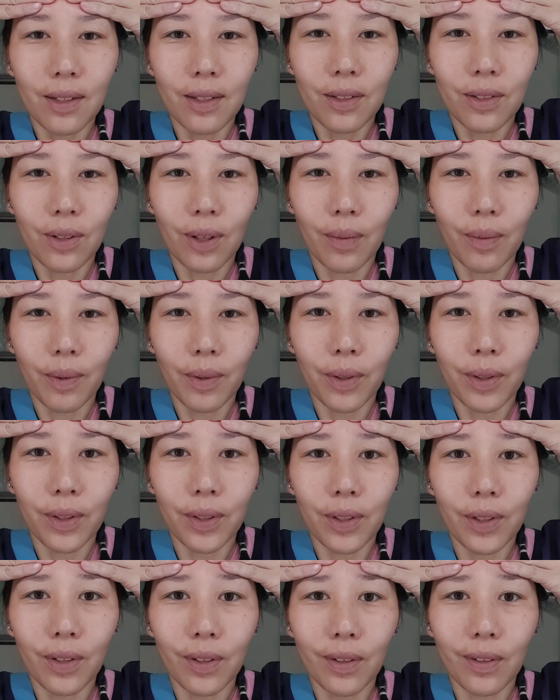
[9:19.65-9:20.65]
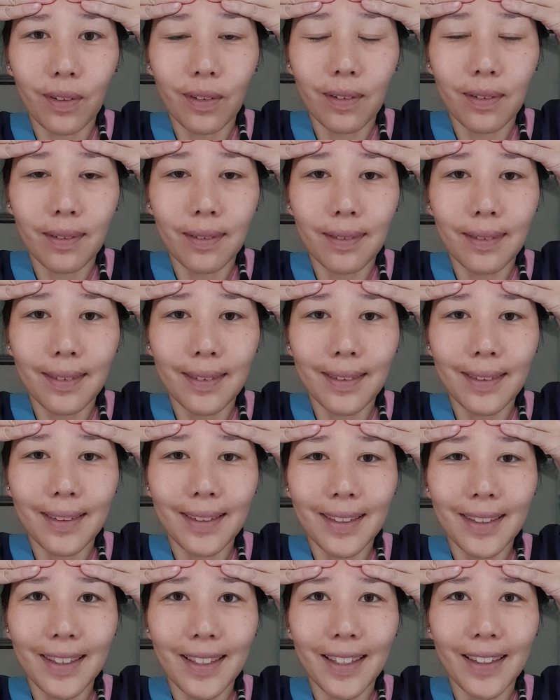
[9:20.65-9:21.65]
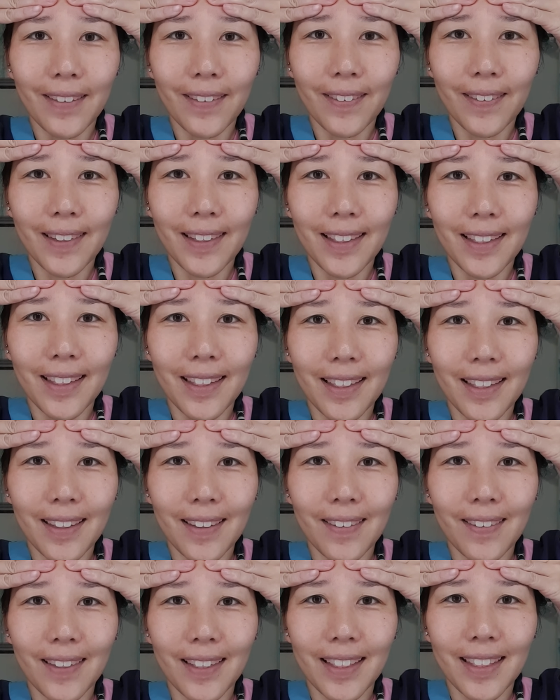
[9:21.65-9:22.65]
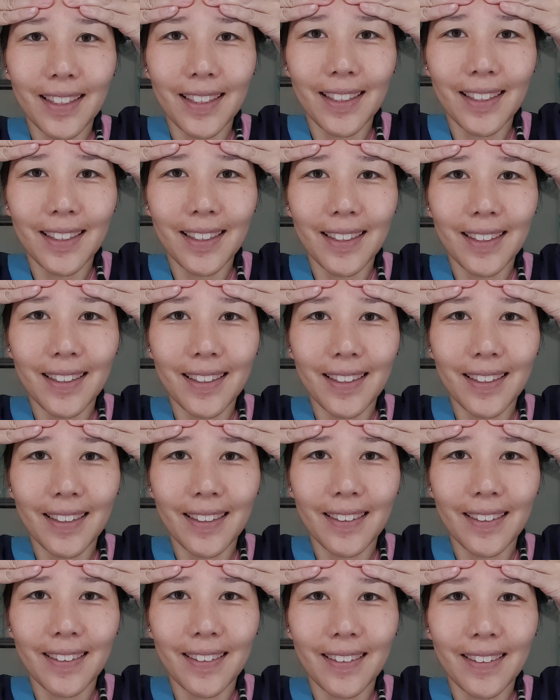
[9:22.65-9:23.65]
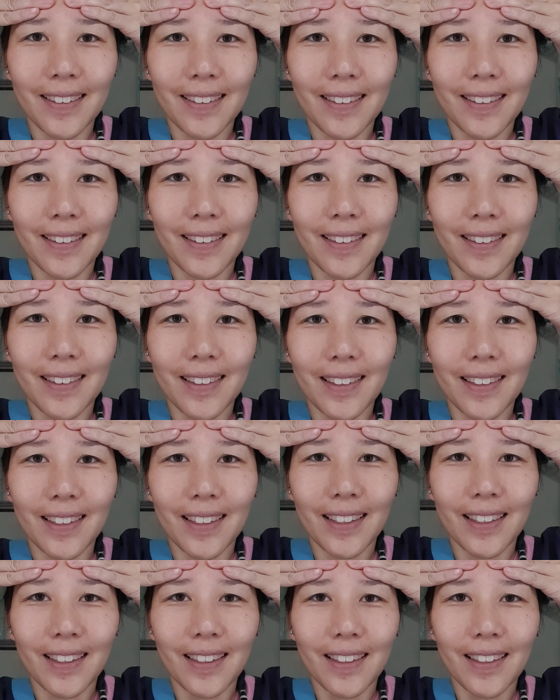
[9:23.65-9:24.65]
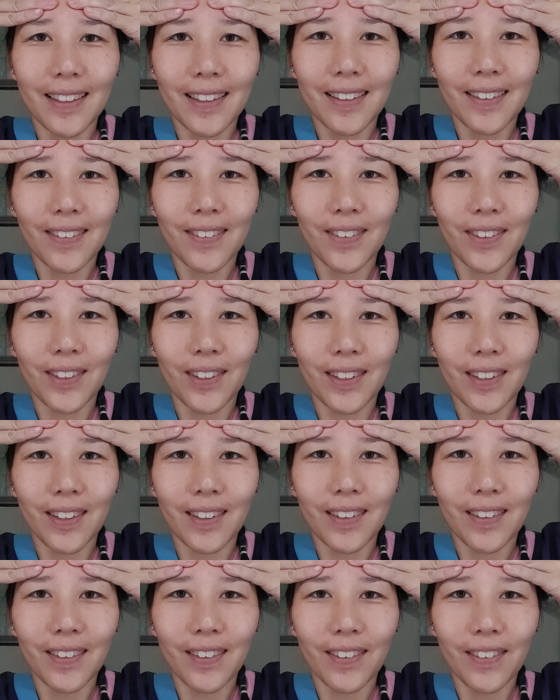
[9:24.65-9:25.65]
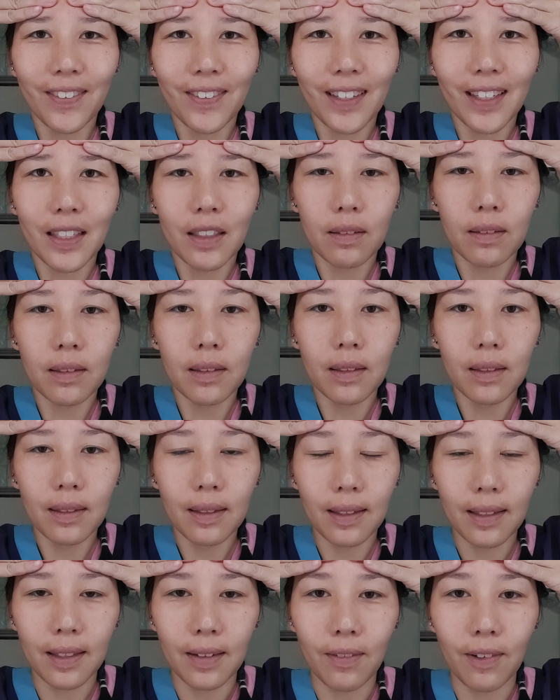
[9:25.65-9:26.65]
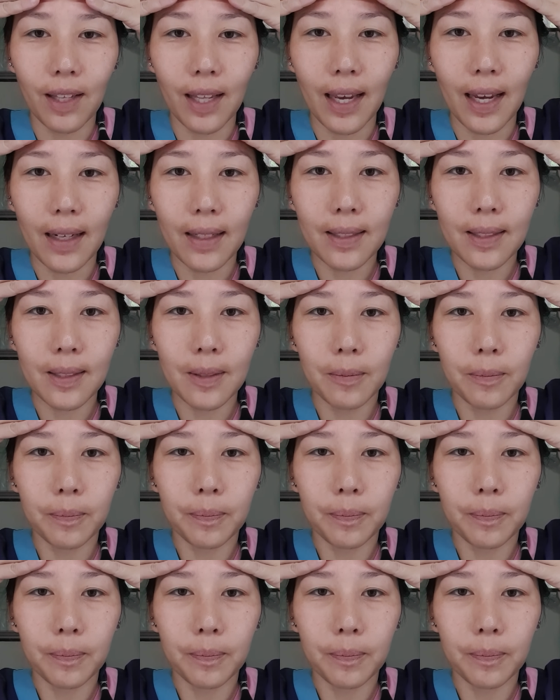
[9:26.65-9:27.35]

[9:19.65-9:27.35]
So I'm going to lift 1, 2, 3, 4, 5, and then relax